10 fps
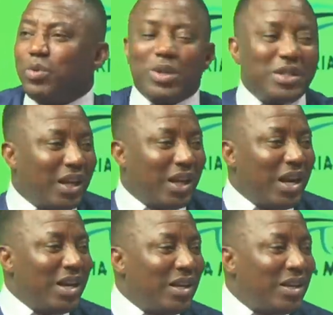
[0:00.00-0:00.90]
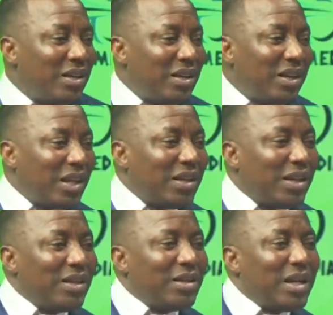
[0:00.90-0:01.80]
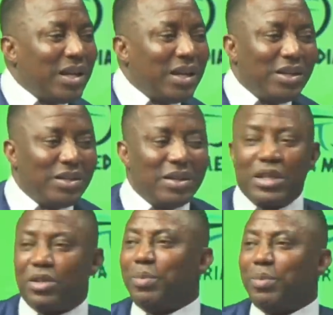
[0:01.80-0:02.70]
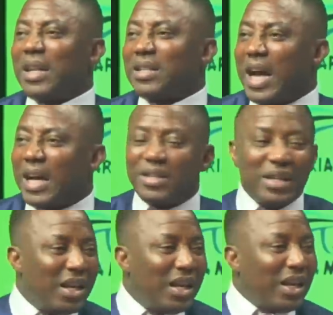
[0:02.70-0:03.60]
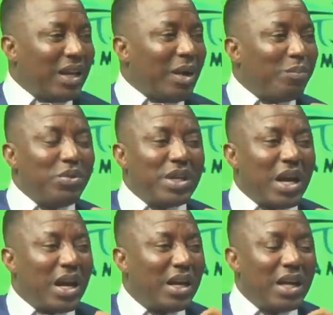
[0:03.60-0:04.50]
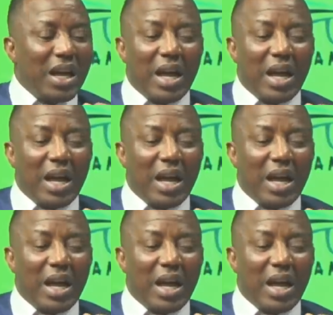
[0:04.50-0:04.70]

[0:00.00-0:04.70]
was declaring that there's going to be attacks in Abuja,